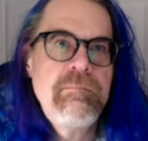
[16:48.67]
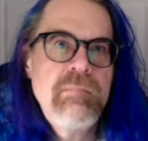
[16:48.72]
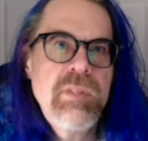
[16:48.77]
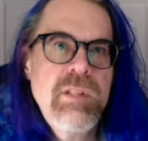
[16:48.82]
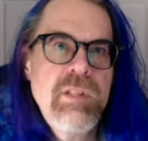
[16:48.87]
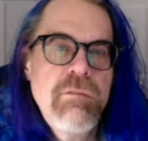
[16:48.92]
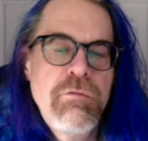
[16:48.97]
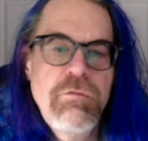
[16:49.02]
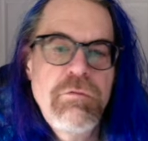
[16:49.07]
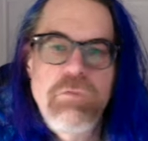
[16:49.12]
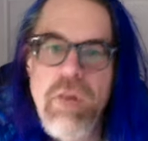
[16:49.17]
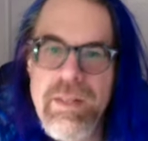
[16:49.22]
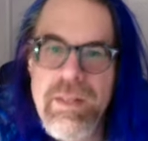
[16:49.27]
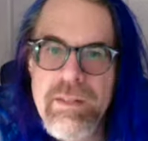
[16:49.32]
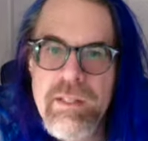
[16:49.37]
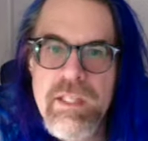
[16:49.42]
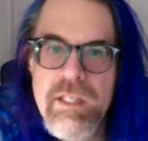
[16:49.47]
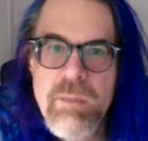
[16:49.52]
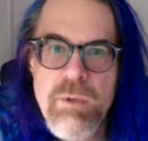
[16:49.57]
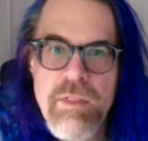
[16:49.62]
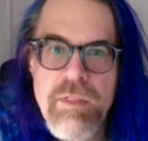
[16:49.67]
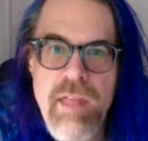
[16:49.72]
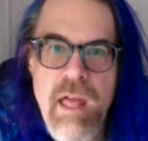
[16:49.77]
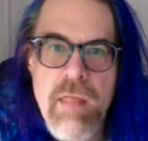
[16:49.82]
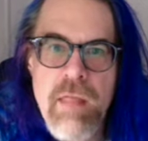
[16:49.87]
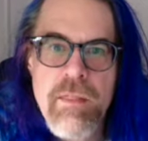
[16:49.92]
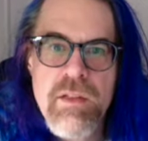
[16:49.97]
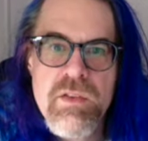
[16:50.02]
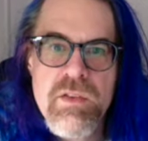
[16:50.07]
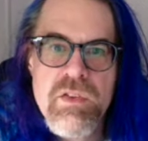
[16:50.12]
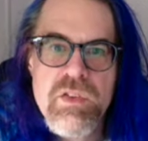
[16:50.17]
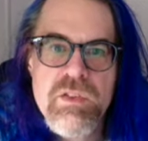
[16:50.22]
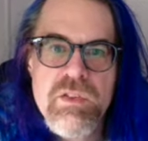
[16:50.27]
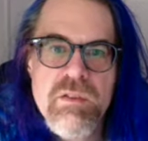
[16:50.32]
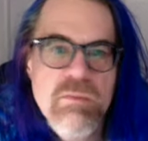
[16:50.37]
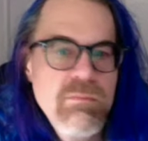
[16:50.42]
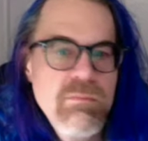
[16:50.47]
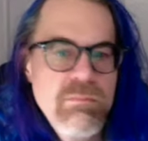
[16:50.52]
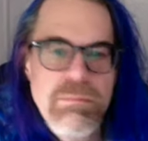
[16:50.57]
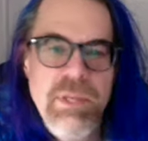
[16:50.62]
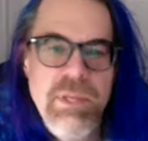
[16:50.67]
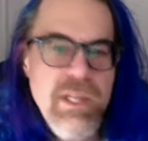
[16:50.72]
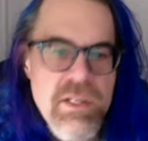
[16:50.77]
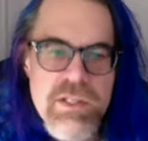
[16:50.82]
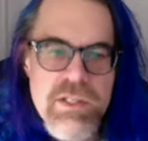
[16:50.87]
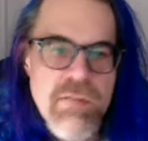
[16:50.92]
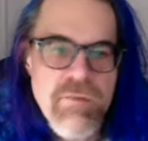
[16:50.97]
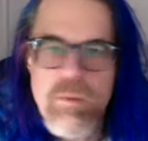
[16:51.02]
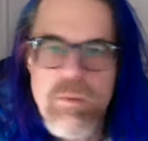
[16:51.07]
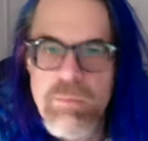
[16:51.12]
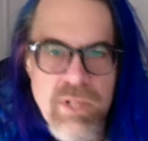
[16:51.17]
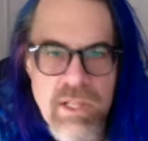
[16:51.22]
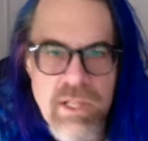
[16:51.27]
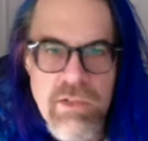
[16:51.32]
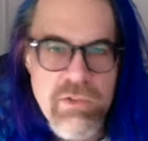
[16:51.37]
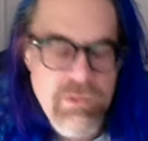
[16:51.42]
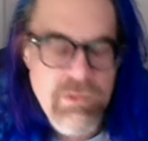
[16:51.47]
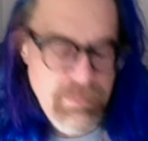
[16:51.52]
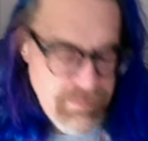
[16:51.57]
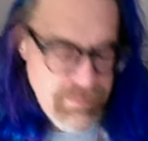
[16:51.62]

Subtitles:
friendly with Athens, but a different place.